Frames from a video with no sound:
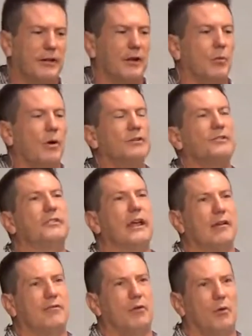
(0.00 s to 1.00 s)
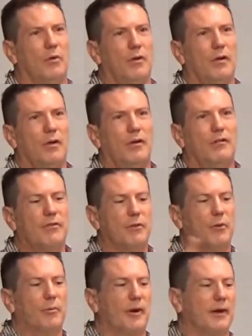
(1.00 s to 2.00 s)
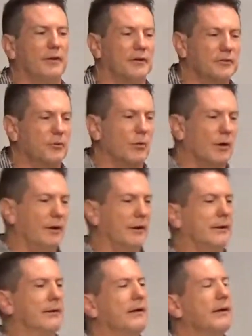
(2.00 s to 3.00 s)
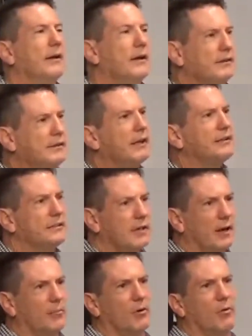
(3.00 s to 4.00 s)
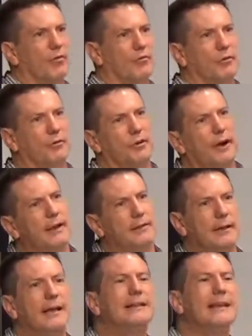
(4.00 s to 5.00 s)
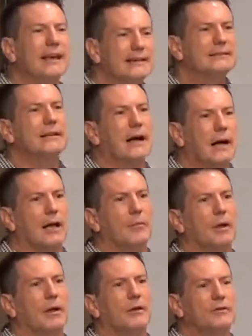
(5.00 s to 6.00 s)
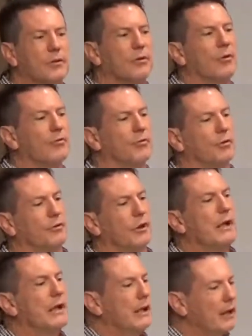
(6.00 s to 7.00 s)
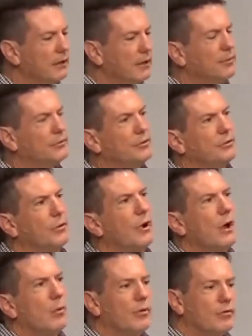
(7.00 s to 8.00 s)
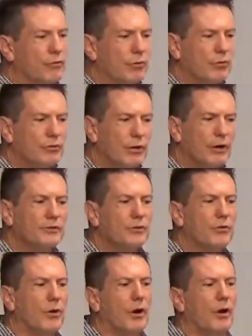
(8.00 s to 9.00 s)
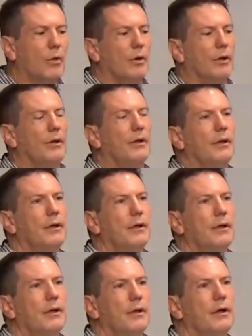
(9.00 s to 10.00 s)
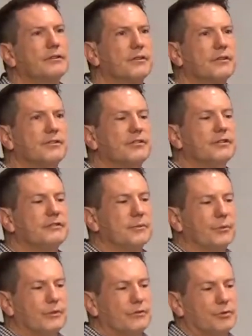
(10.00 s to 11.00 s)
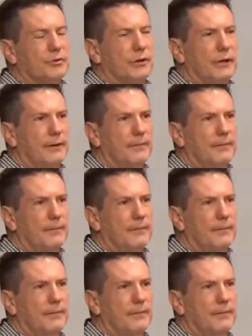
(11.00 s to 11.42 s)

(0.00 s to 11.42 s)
He was thankful for the reminders. One, it takes time to grow fruit, right? It takes time to grow fruit. And number two, when fruit does grow, it's consistent with the tree.